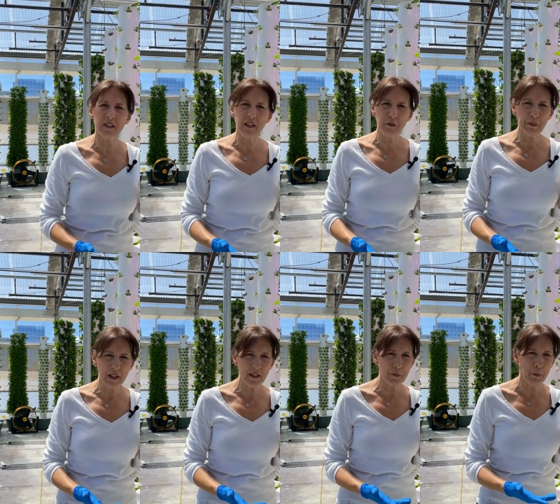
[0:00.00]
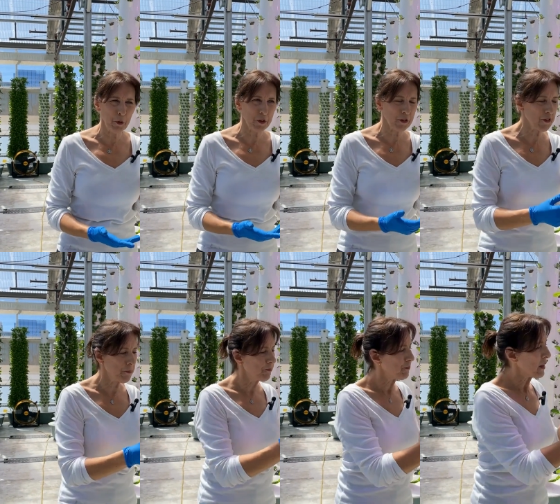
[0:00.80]
these plant
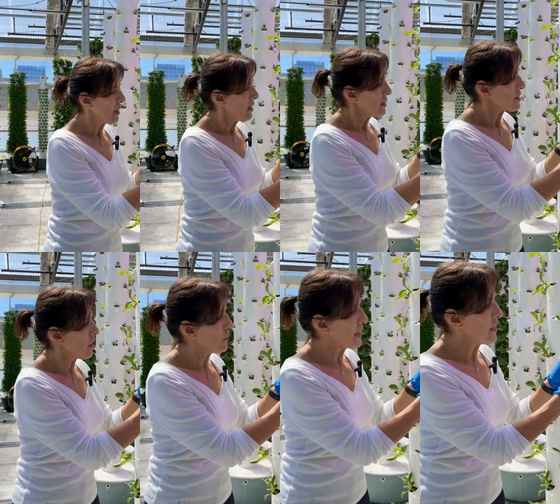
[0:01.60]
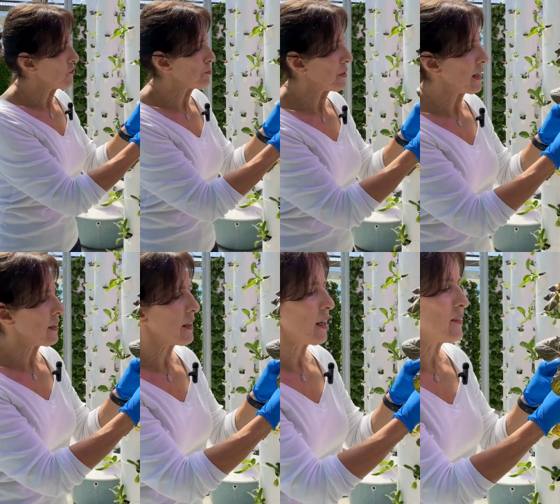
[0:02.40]
ports. So each
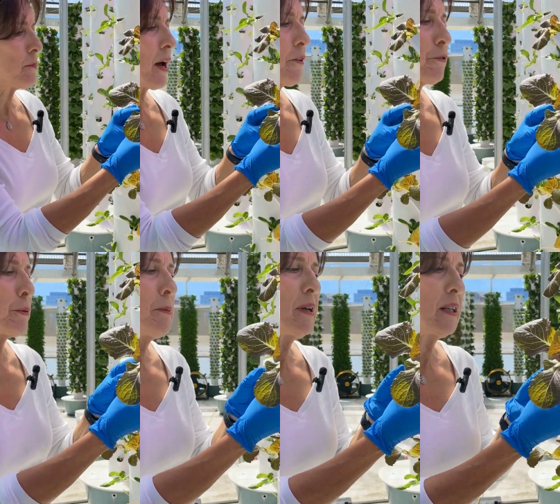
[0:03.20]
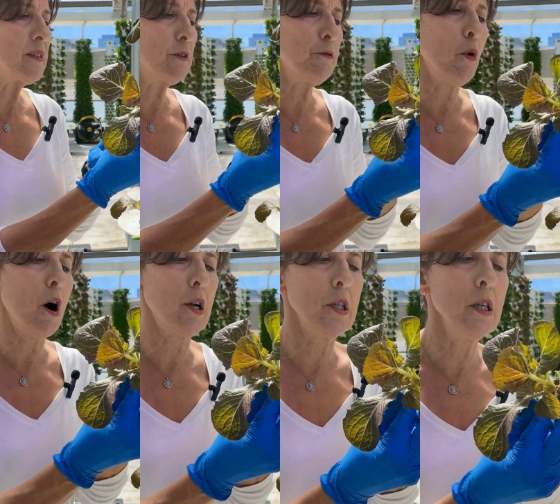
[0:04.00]
plant gets about 3 minutes of
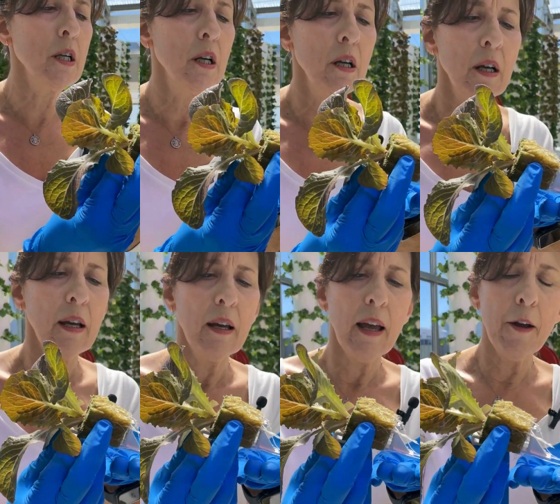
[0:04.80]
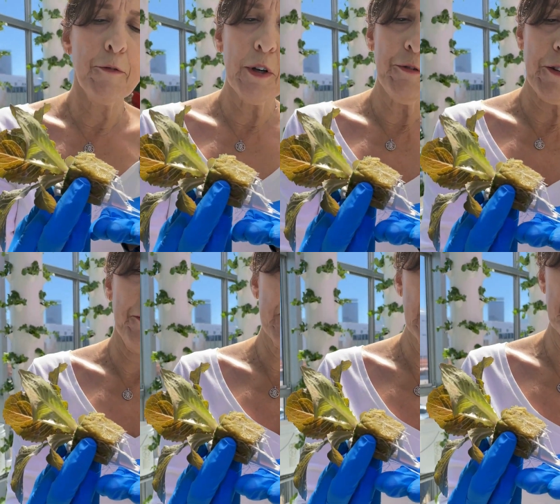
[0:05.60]
water every
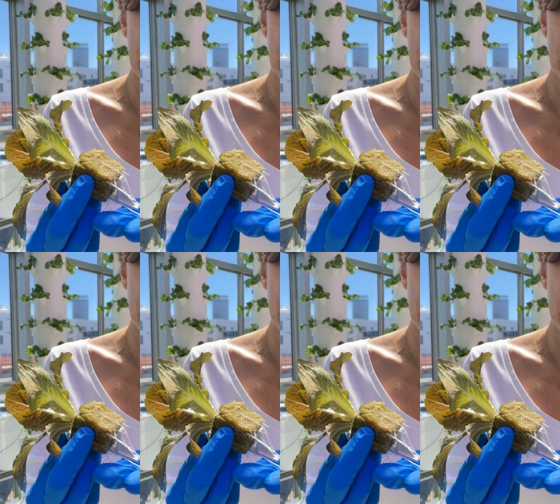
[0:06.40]
15